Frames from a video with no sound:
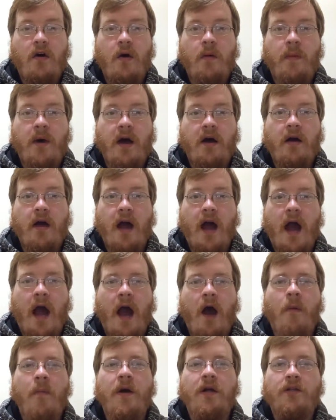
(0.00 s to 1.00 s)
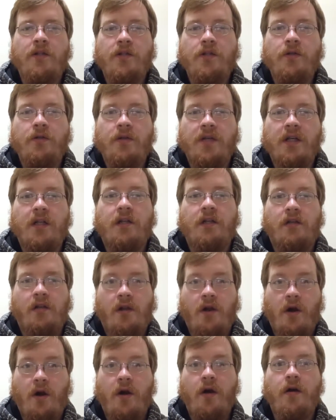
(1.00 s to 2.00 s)
about how much you
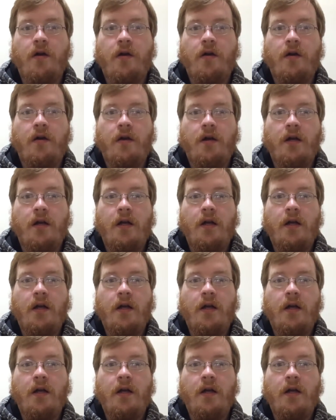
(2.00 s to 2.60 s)
can learn.